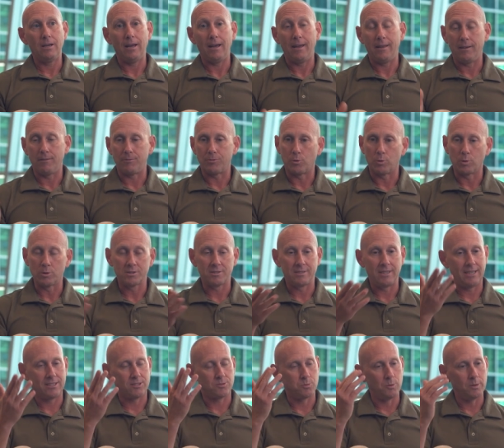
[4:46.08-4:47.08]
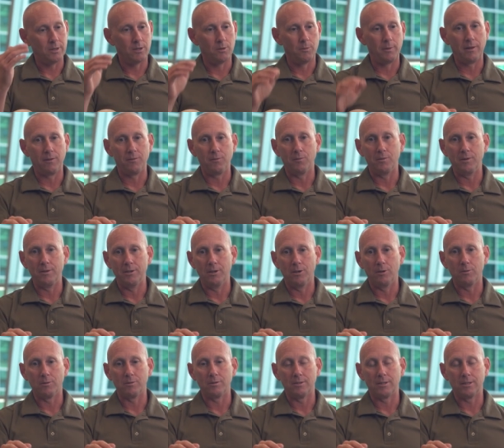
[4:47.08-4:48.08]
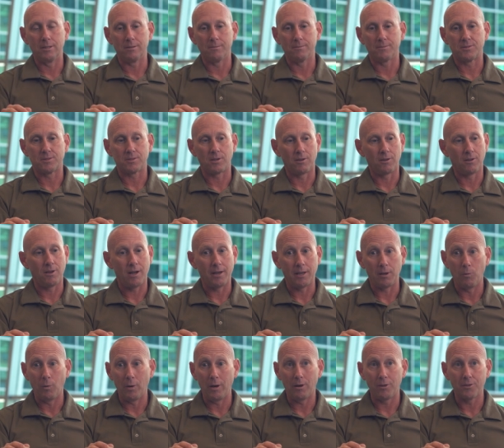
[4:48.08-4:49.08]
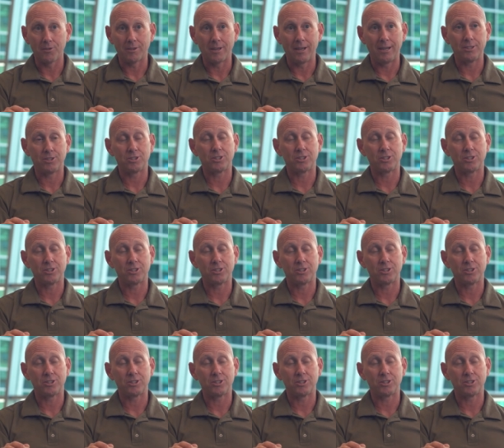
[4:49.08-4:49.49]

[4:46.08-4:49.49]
And of course, that's where we, you know, Sergeant Lonnie Wells got